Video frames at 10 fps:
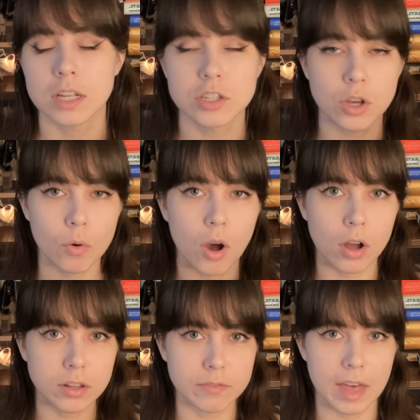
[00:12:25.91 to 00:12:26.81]
And so
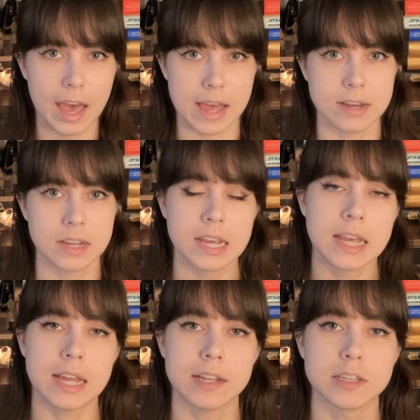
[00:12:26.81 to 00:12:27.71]
all of that
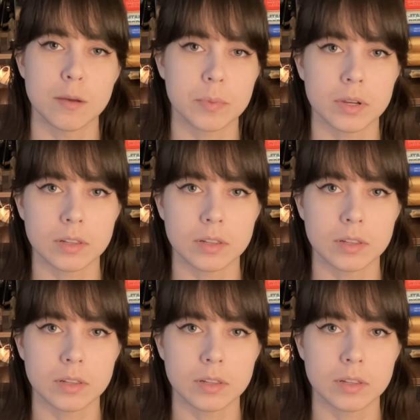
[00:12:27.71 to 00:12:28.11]
ends up